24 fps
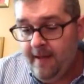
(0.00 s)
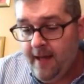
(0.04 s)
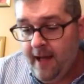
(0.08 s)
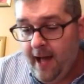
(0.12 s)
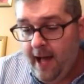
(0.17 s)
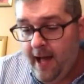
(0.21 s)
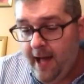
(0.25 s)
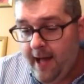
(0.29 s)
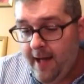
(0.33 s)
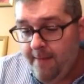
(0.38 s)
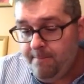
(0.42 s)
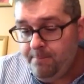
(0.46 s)

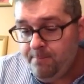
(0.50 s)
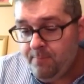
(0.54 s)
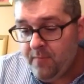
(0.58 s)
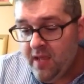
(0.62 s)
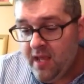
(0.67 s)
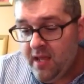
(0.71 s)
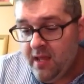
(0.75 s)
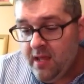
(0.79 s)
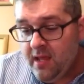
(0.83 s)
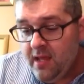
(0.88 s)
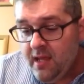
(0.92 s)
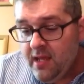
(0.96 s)

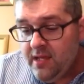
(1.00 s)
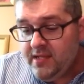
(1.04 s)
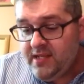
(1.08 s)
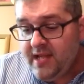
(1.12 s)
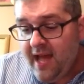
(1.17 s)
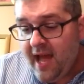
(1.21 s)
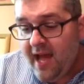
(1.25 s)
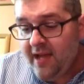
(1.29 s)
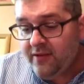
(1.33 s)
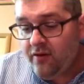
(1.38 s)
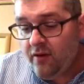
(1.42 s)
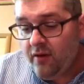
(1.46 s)

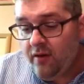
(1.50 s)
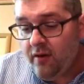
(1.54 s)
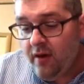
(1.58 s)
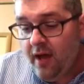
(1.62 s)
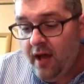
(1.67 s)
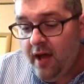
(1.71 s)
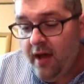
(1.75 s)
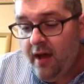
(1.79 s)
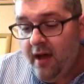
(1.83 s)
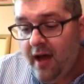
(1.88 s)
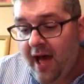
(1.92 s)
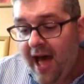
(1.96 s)
Dr.
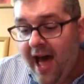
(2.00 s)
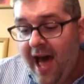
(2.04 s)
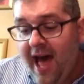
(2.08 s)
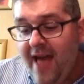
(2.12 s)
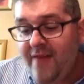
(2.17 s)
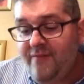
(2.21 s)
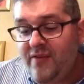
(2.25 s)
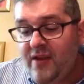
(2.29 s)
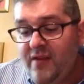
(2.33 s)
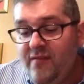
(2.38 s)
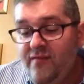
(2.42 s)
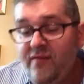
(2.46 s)

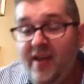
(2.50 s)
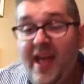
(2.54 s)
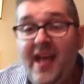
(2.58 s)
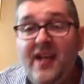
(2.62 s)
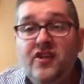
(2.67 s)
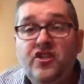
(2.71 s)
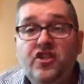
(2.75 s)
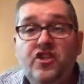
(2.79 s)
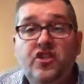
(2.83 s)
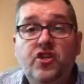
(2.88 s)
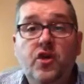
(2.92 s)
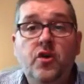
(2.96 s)
Ivan
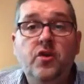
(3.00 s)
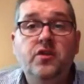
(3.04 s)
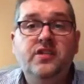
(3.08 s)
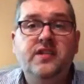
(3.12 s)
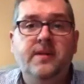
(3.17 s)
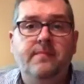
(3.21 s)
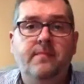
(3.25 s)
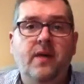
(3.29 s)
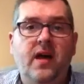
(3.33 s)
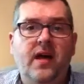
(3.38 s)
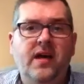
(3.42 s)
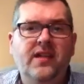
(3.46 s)
van
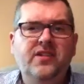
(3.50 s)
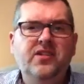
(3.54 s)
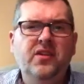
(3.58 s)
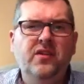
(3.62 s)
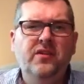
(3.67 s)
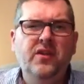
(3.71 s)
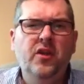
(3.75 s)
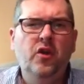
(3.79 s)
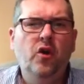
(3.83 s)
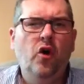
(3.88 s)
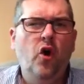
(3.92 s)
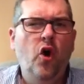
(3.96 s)
Sertima, it's a
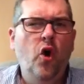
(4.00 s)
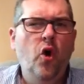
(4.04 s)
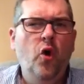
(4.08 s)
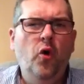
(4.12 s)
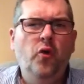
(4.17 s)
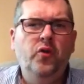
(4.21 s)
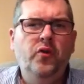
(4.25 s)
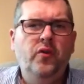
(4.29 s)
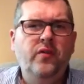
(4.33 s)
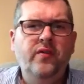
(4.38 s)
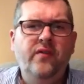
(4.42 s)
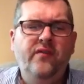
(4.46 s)
little
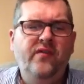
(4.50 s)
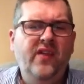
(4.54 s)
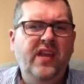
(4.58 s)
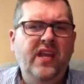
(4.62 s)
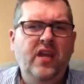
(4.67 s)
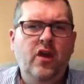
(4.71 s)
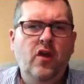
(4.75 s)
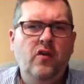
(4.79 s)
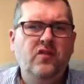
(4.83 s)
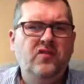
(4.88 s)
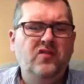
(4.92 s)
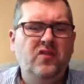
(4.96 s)
older. The
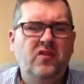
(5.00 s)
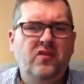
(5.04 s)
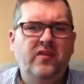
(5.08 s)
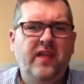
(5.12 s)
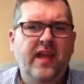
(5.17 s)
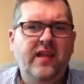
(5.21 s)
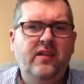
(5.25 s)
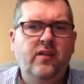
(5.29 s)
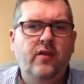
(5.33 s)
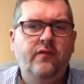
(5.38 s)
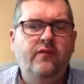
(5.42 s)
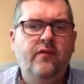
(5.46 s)
videos look
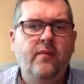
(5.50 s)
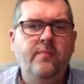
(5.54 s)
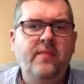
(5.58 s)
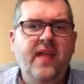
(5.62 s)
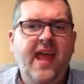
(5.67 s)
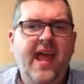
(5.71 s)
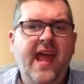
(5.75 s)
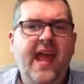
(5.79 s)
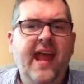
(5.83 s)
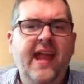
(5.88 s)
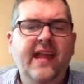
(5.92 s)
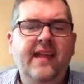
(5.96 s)
like they're from
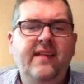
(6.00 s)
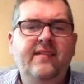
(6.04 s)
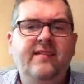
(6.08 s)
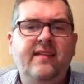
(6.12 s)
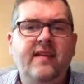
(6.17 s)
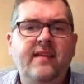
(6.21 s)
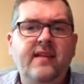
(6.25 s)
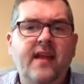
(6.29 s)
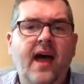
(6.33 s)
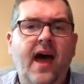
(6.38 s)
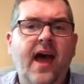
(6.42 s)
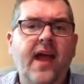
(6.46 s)
the 80s
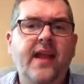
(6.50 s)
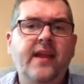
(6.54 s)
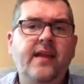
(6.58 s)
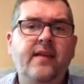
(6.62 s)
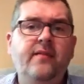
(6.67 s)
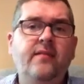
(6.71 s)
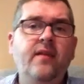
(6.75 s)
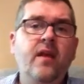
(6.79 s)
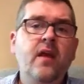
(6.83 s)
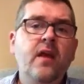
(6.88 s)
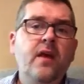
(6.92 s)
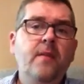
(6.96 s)
and
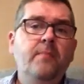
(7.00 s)
90s.